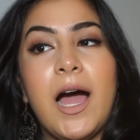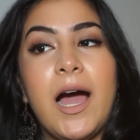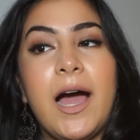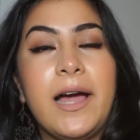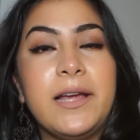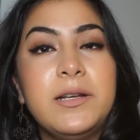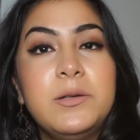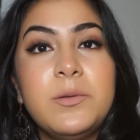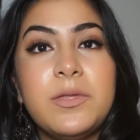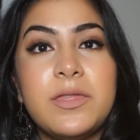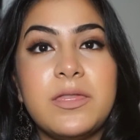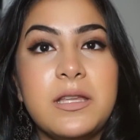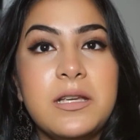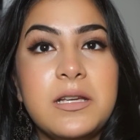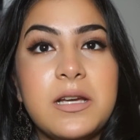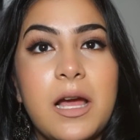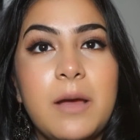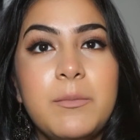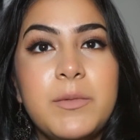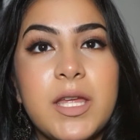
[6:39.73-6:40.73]
I don't
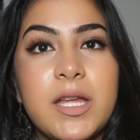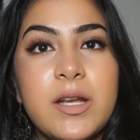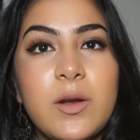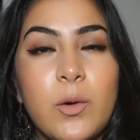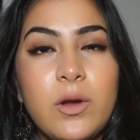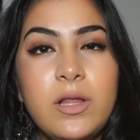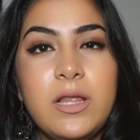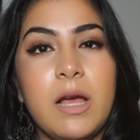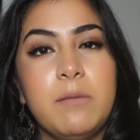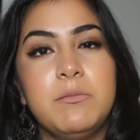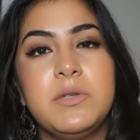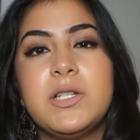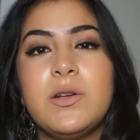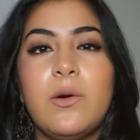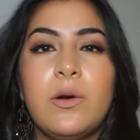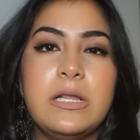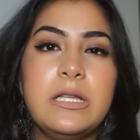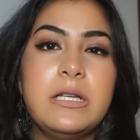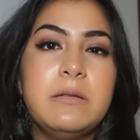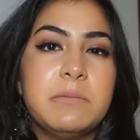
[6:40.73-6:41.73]
think I'm that oily. I'm just
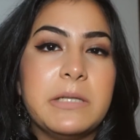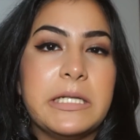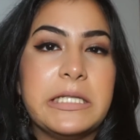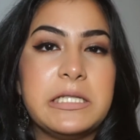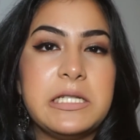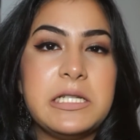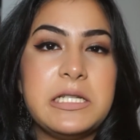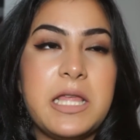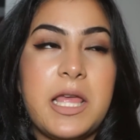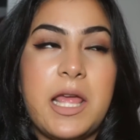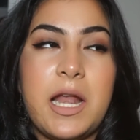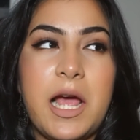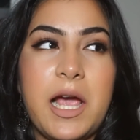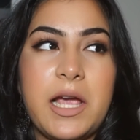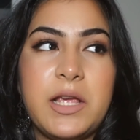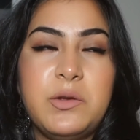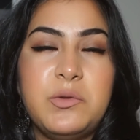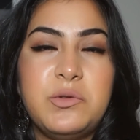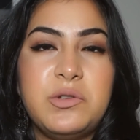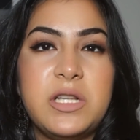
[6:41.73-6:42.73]
oily in places that I
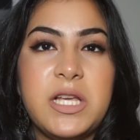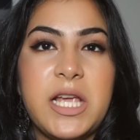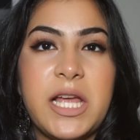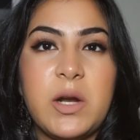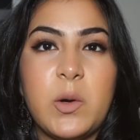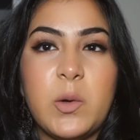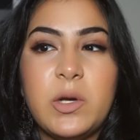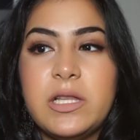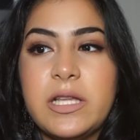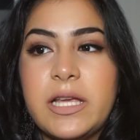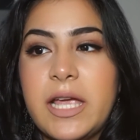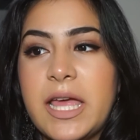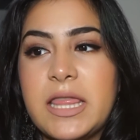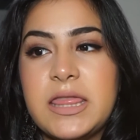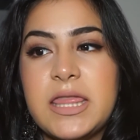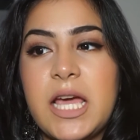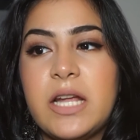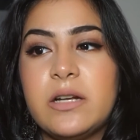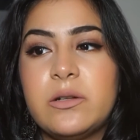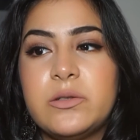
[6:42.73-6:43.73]
usually get oily,
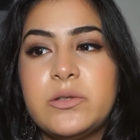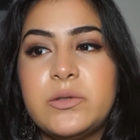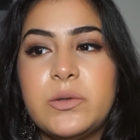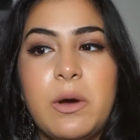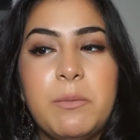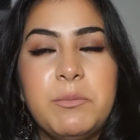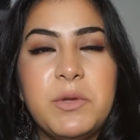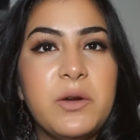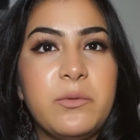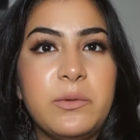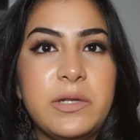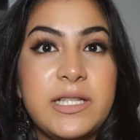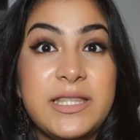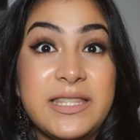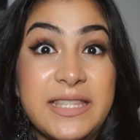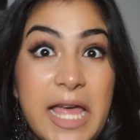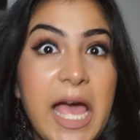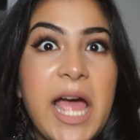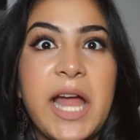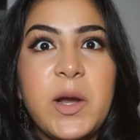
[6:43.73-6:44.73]
and that also I'm not really
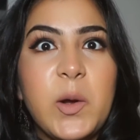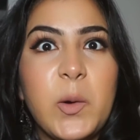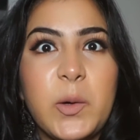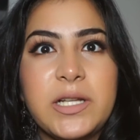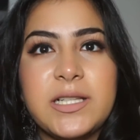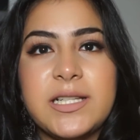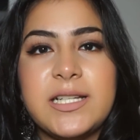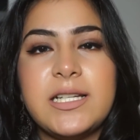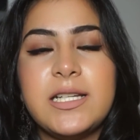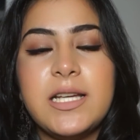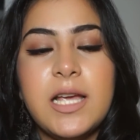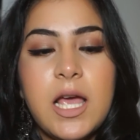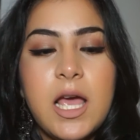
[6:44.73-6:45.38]
that oily.